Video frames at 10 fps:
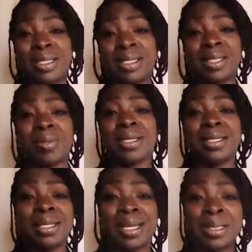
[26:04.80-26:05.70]
and some
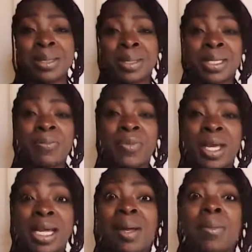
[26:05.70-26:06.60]
incense or something,
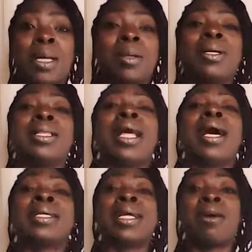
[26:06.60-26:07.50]
and I'm gonna be
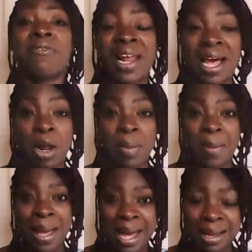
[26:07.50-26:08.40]
lying down flat on my
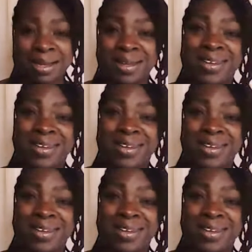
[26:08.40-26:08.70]
back.